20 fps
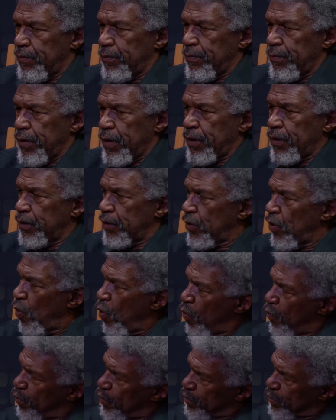they're going to go
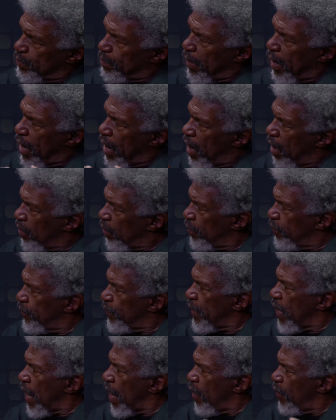over his
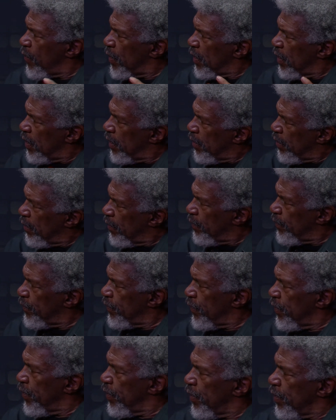biography, how he lived,
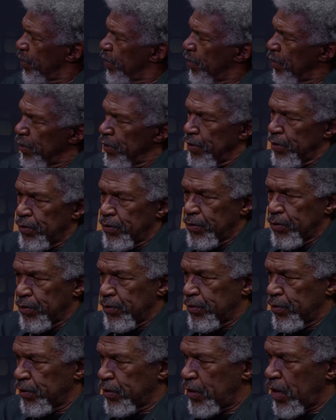
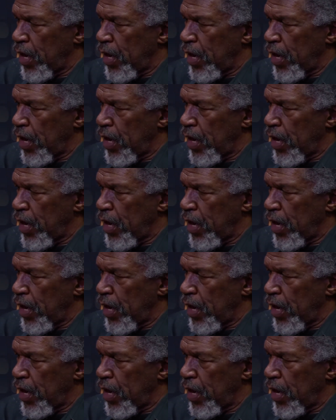the